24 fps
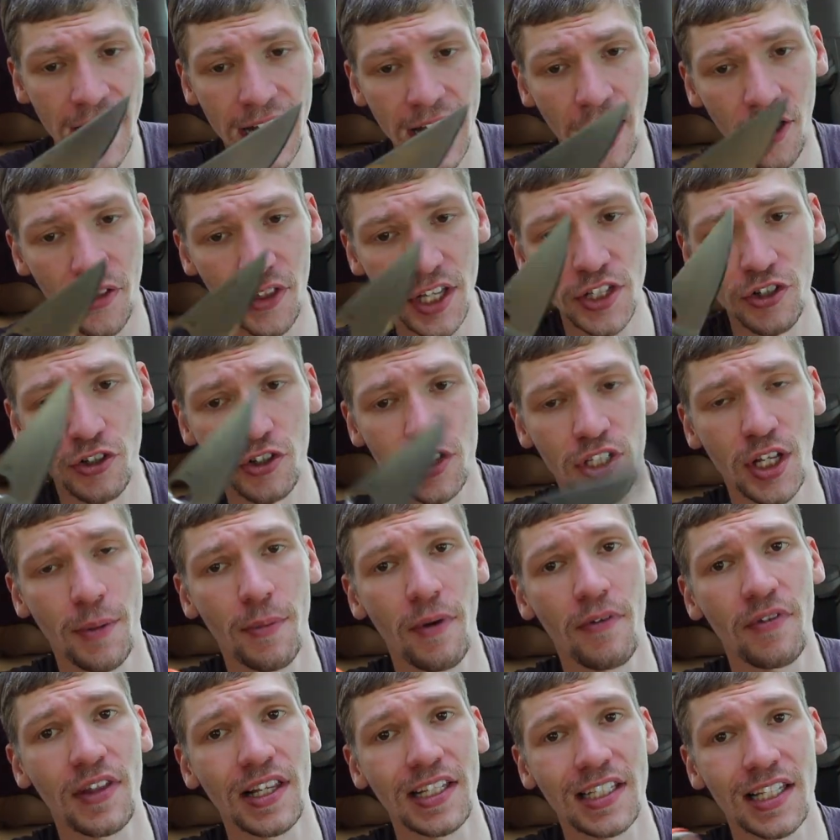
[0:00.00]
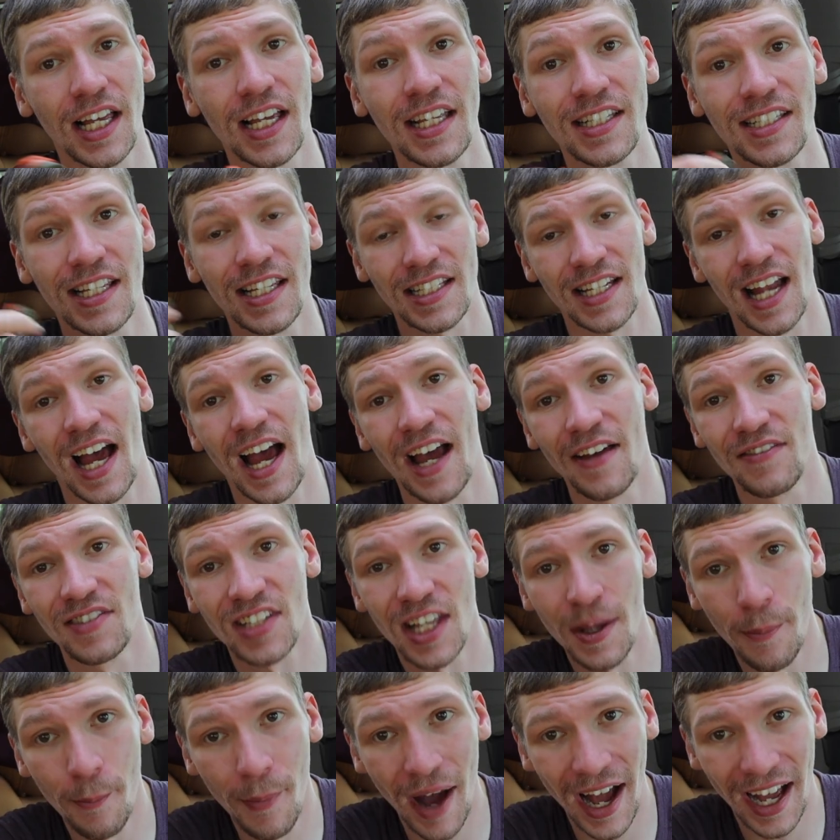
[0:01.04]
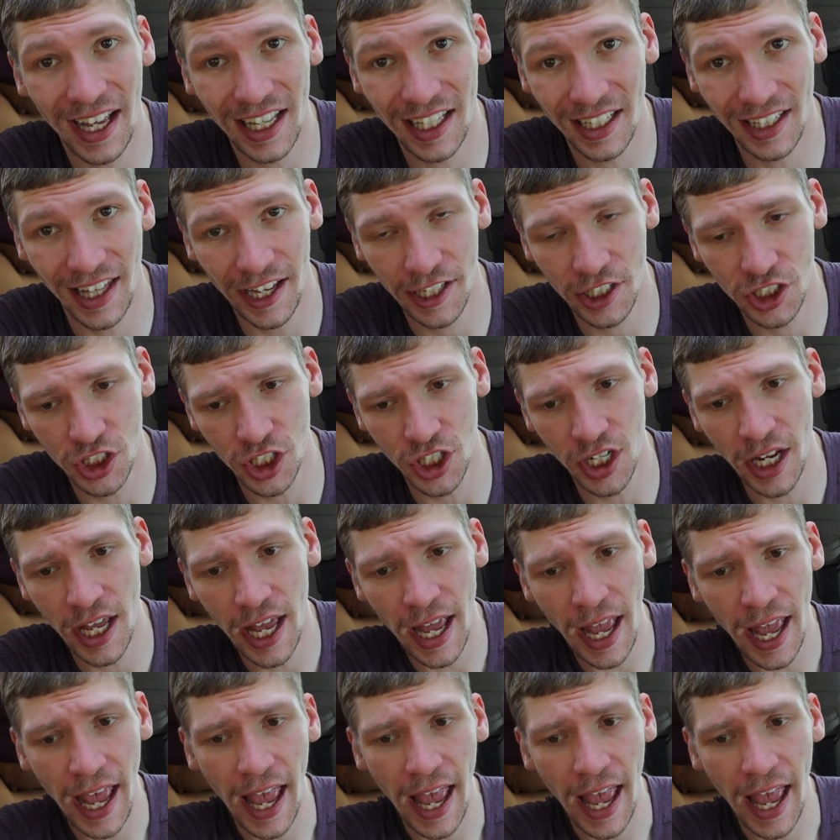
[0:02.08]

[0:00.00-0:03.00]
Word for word: Now these are some of the sliciest knives in my collection,